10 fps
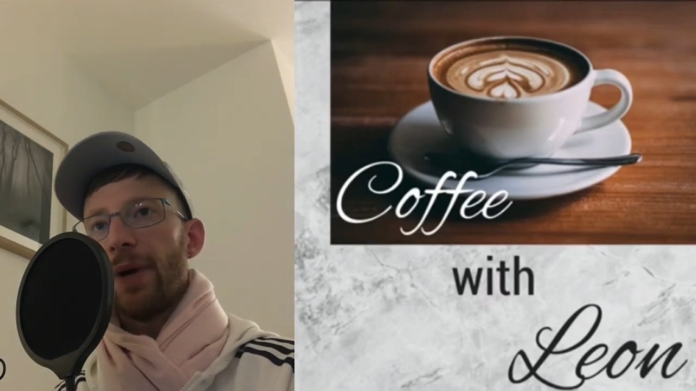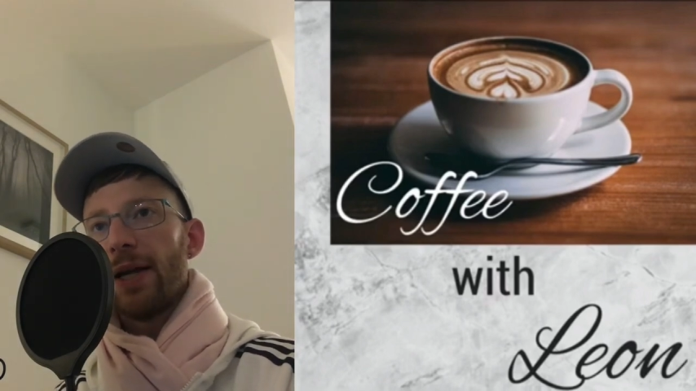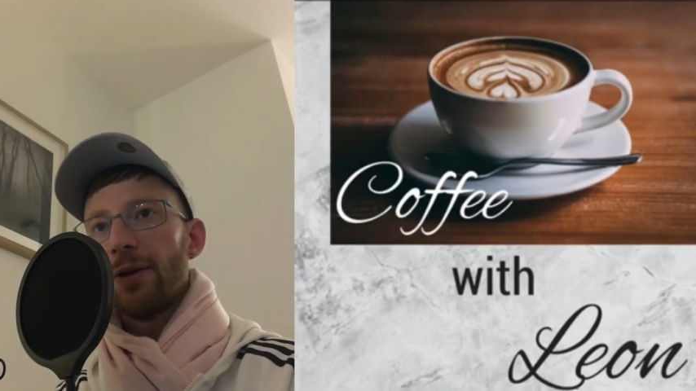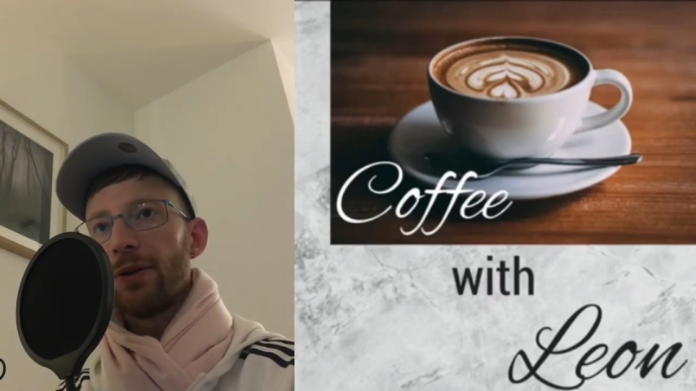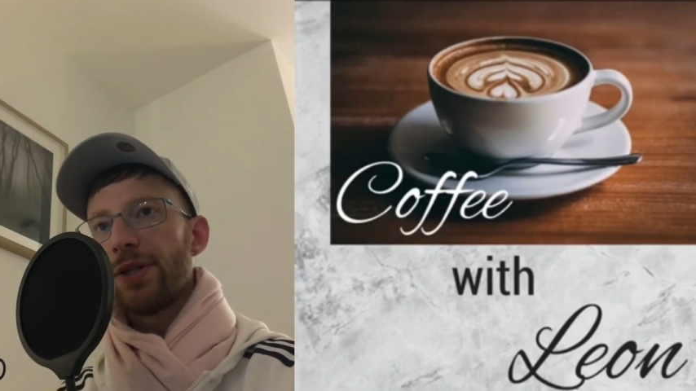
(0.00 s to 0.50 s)
I
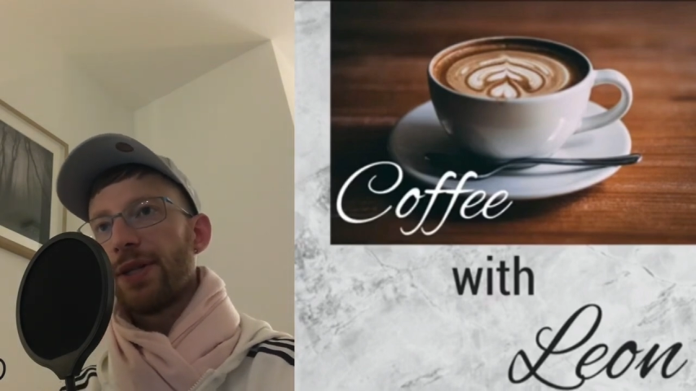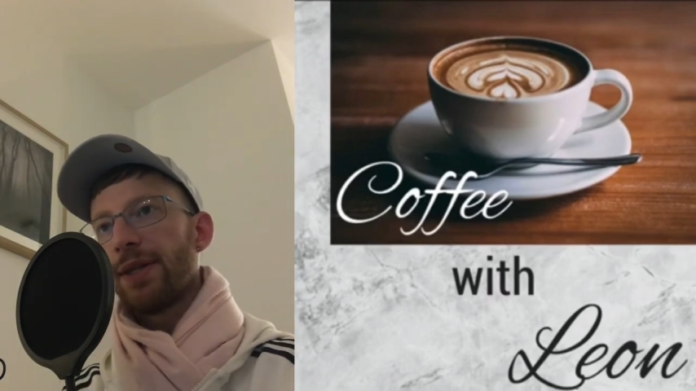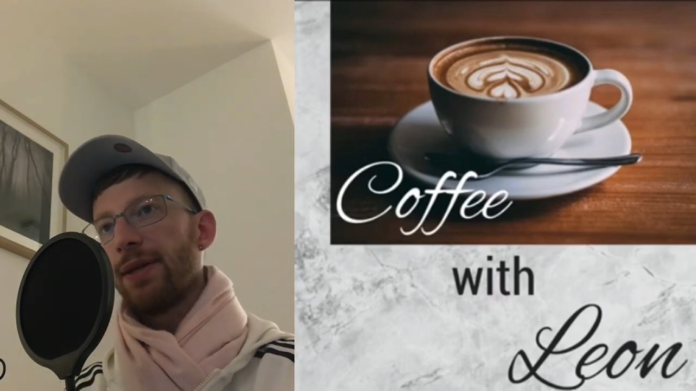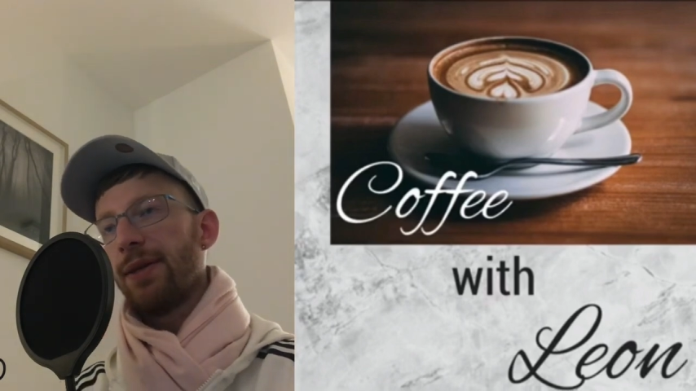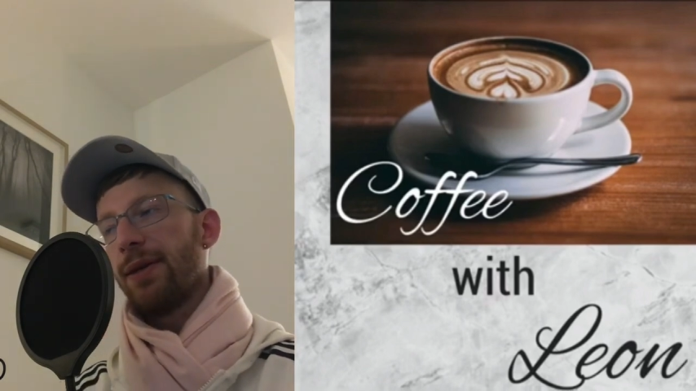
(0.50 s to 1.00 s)

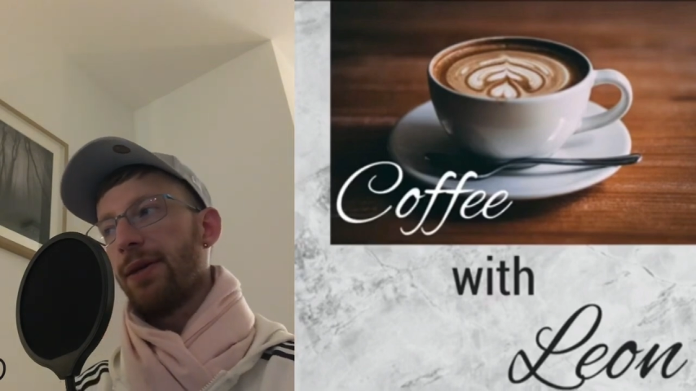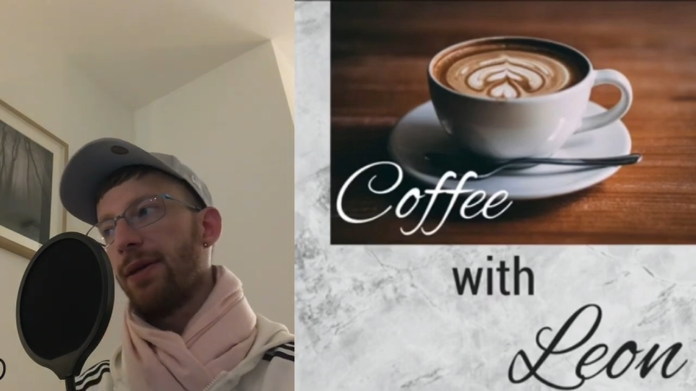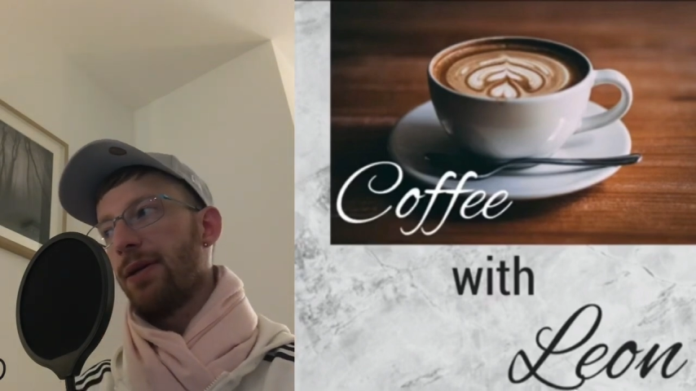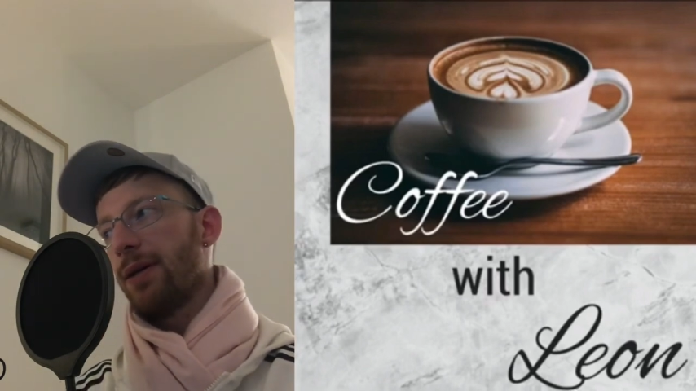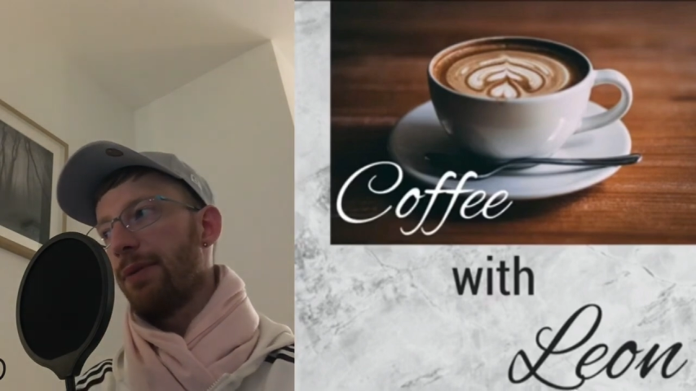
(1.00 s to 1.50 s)
noticed,
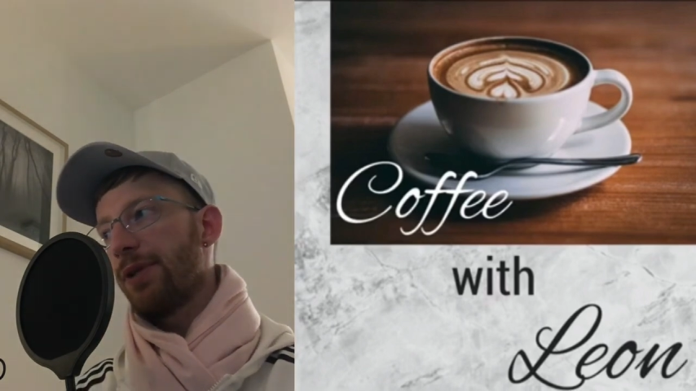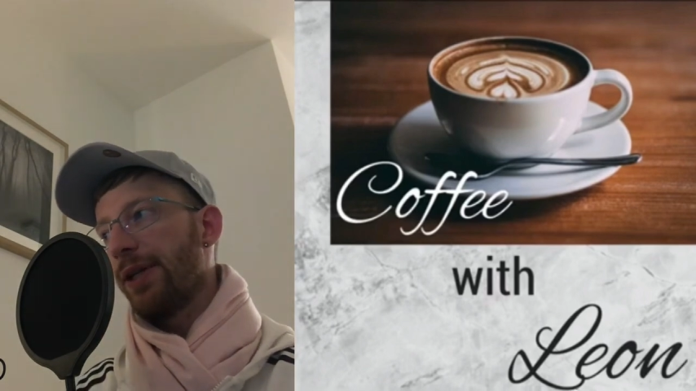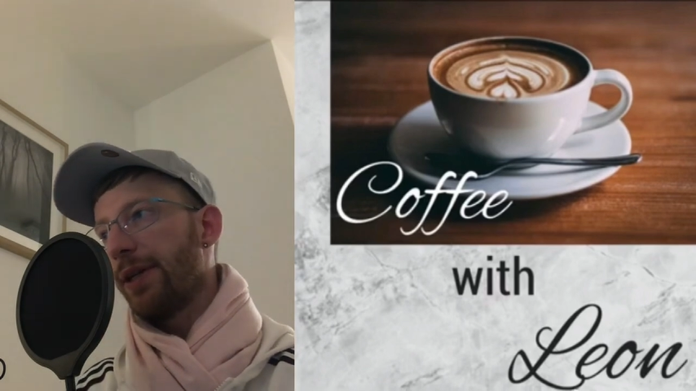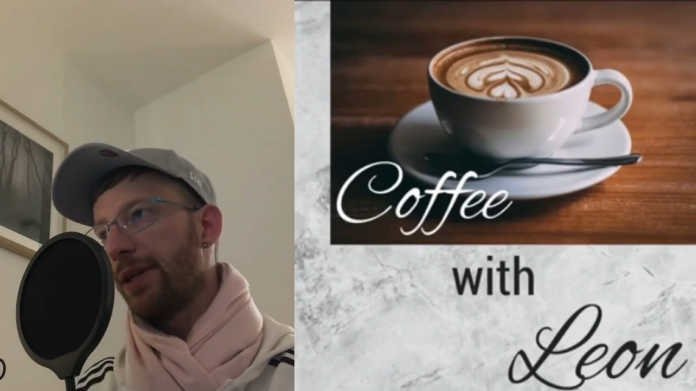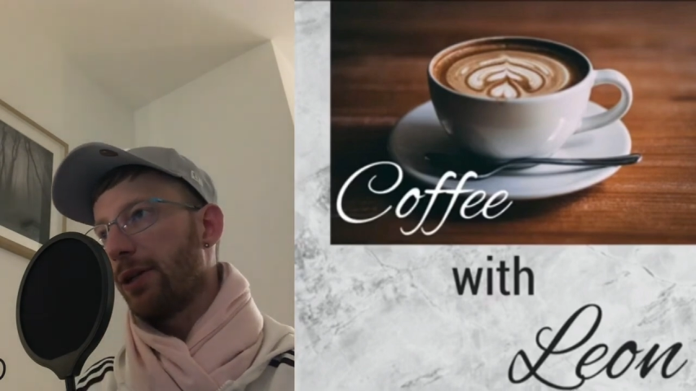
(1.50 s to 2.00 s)
obviously,
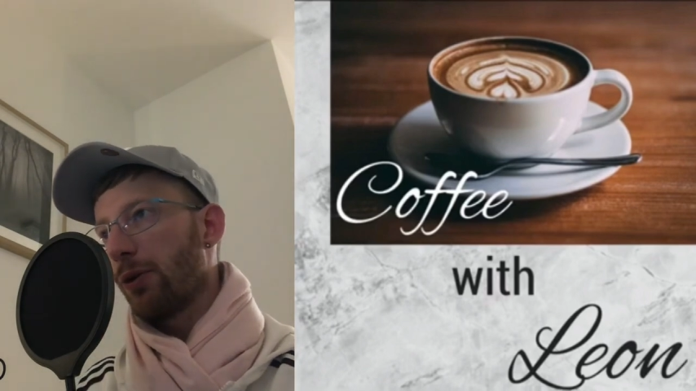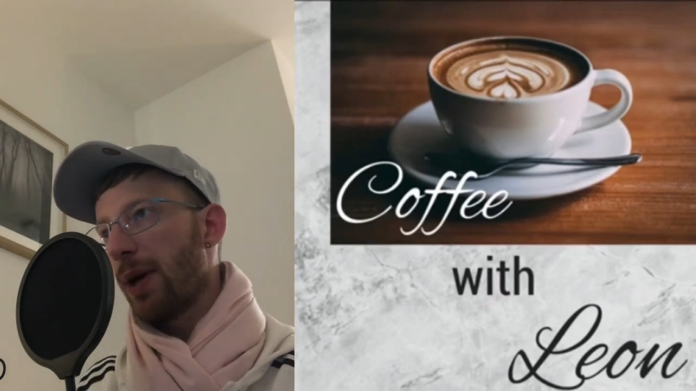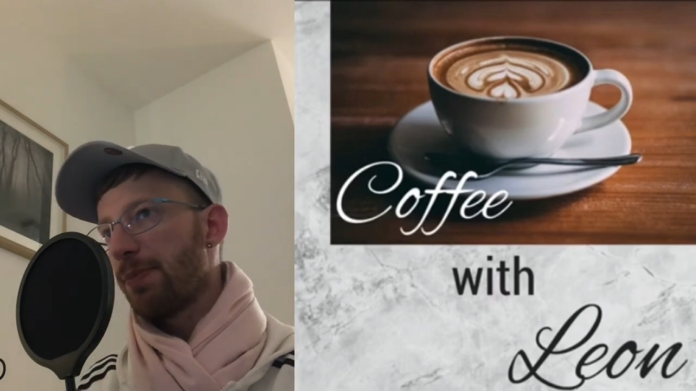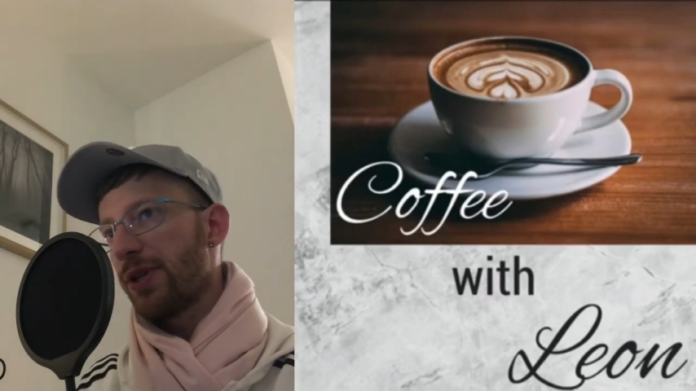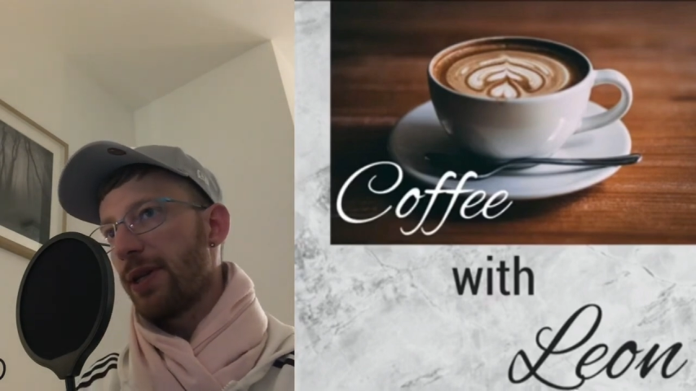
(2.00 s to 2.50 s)
the
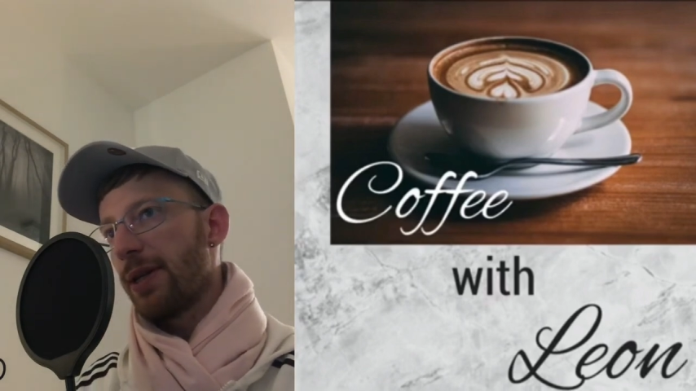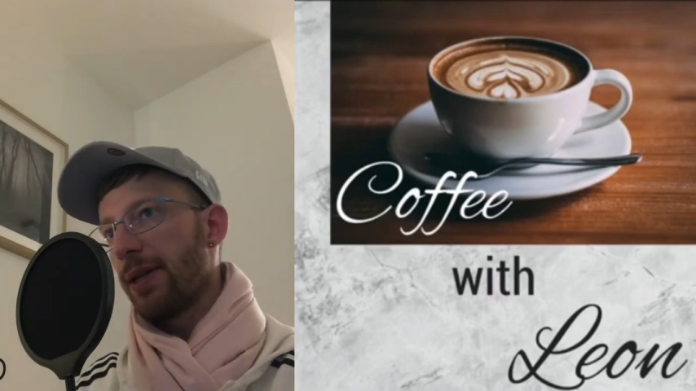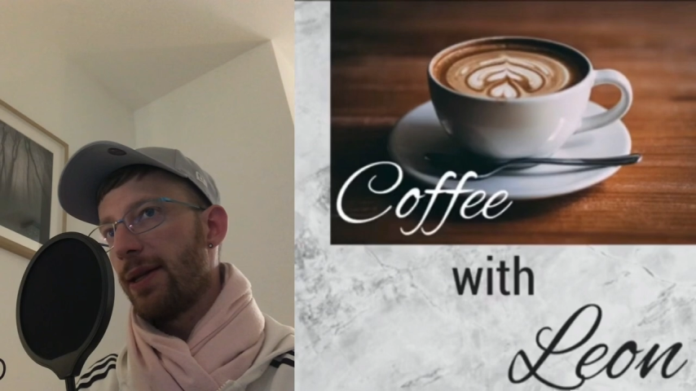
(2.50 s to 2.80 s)
corruption